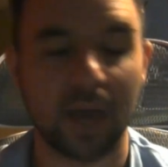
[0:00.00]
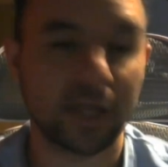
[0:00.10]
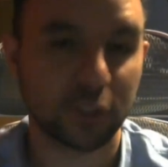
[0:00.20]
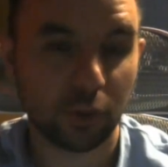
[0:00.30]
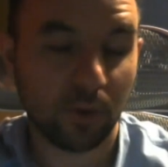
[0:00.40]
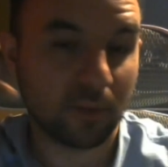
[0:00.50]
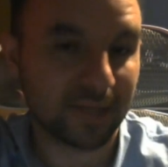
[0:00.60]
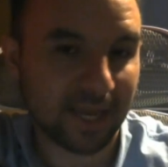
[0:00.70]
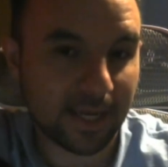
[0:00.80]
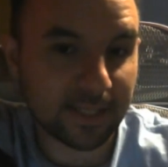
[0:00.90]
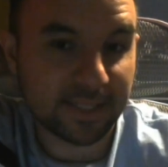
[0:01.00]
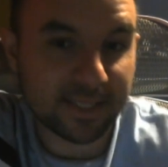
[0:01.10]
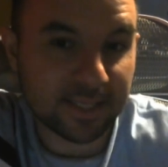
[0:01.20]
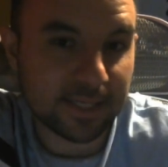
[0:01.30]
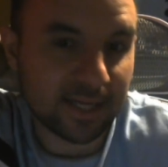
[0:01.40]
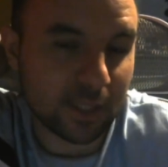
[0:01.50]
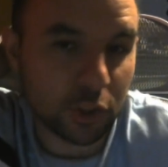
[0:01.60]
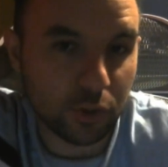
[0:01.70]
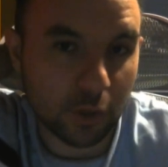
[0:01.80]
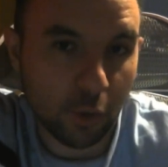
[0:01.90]
And so it was a consistent deck
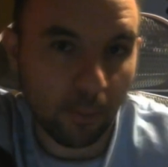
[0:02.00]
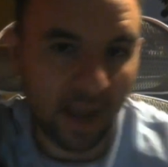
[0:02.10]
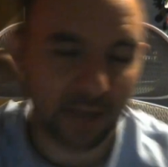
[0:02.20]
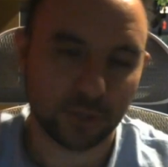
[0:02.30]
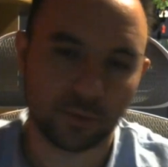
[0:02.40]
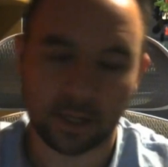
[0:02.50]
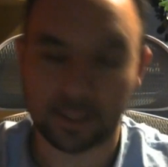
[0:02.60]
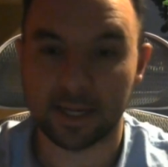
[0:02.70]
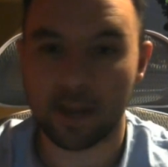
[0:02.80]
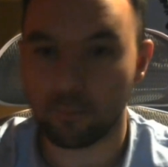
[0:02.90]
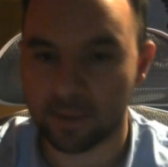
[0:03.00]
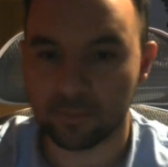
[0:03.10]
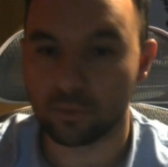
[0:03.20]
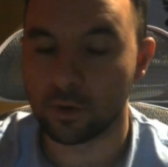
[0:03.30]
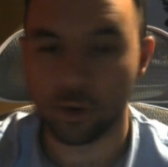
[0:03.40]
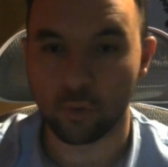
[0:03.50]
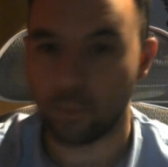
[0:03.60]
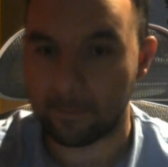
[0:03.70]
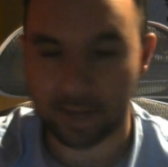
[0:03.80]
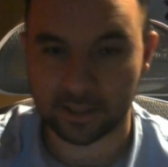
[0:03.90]
that you could go back to, kind of like how people
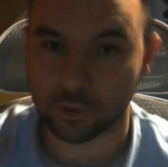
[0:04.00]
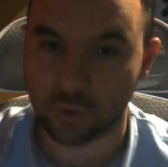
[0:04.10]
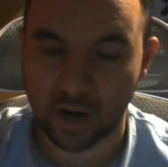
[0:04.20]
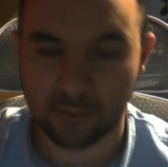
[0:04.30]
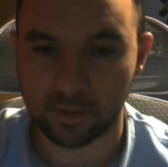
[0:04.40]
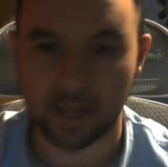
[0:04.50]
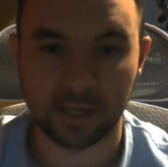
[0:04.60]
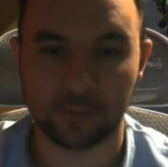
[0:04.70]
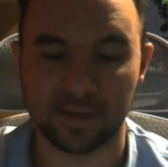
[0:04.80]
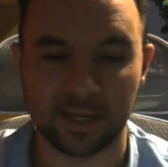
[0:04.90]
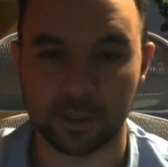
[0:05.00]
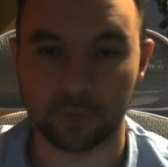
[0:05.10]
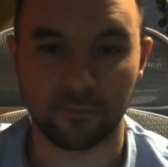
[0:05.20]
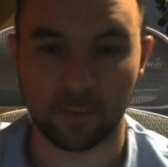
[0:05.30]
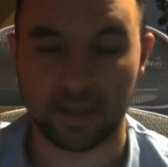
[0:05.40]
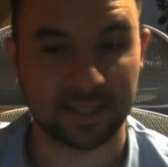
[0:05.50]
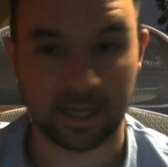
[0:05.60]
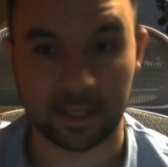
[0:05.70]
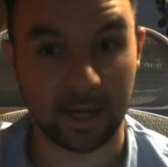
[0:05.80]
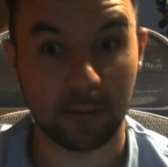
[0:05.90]
went back to Tri-Brigade at the beginning of new formats,
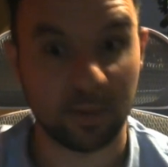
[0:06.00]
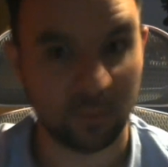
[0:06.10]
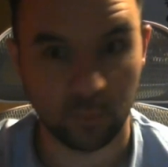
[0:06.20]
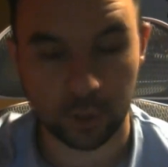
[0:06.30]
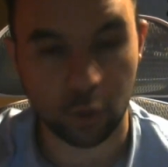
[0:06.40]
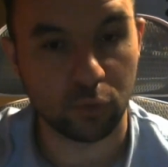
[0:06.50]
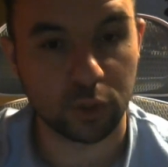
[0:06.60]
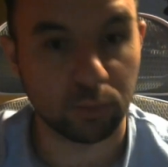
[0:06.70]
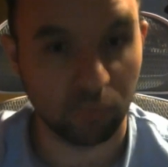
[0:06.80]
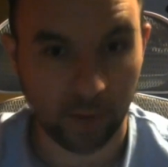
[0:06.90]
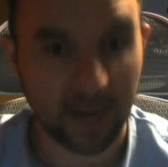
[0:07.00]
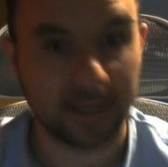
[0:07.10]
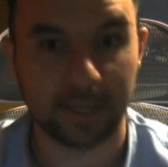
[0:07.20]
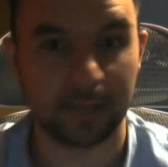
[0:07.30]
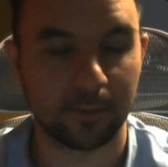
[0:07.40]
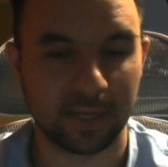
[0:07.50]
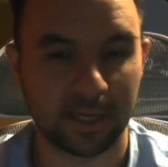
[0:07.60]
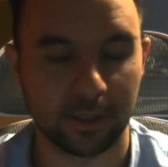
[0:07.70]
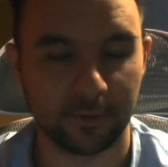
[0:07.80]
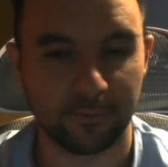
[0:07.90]
kind of like how people would go to Branded at the
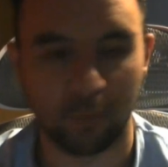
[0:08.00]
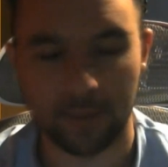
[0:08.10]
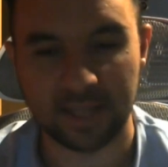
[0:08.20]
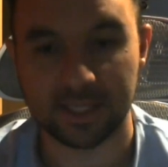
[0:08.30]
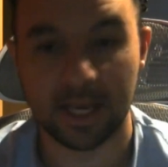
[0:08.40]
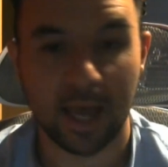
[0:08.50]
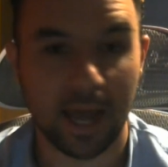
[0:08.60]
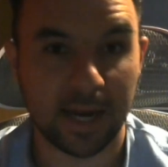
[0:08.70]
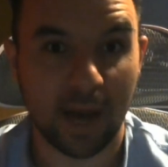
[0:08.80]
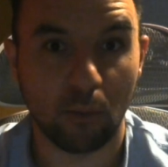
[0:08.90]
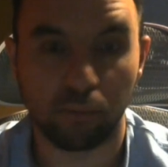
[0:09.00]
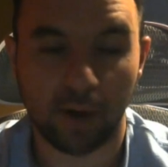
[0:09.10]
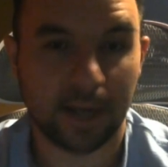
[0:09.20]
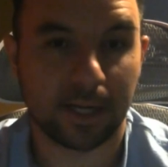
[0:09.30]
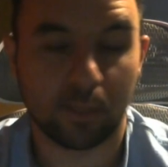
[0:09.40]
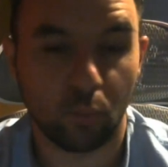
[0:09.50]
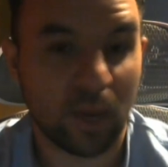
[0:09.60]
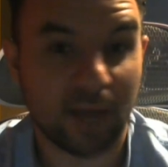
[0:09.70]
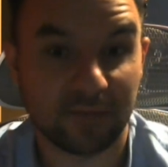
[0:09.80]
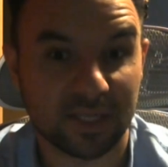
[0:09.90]
beginning of new formats. And now Branded,
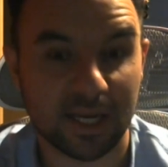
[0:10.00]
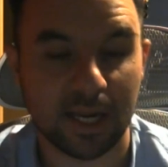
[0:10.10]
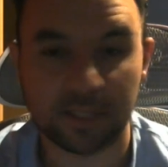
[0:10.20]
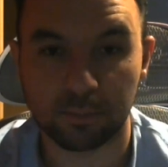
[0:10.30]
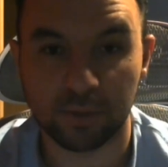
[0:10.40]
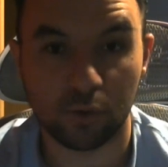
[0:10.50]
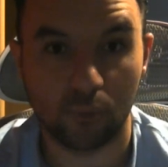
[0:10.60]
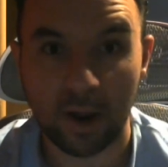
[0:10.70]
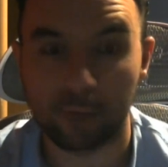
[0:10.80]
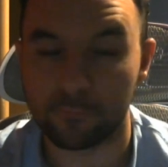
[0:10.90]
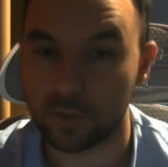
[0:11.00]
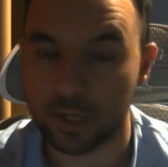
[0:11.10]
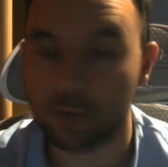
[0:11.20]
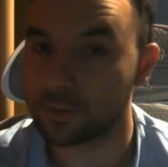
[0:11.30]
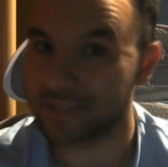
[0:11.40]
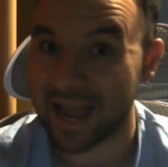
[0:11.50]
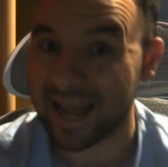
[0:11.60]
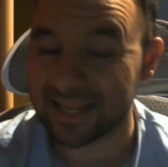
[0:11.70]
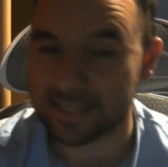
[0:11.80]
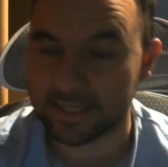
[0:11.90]
we have seen, has been around for years
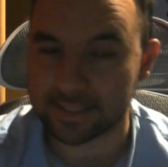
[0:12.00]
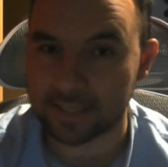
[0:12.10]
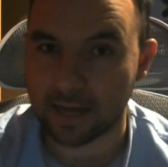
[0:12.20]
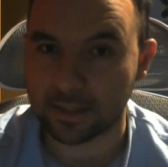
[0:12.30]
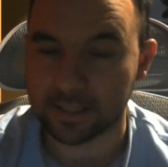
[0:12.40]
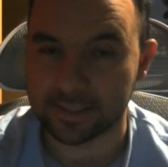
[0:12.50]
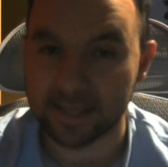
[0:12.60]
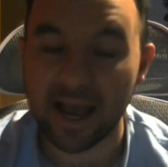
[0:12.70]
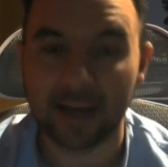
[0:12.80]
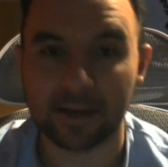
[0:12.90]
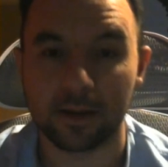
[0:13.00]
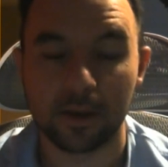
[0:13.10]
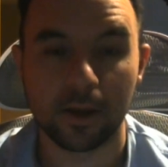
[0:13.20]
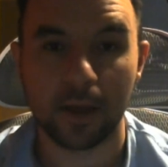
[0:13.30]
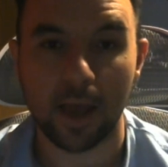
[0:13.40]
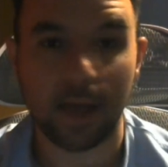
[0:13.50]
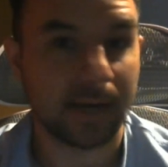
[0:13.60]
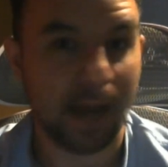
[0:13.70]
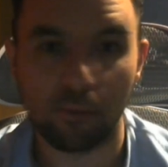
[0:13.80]
as a solid deck. And now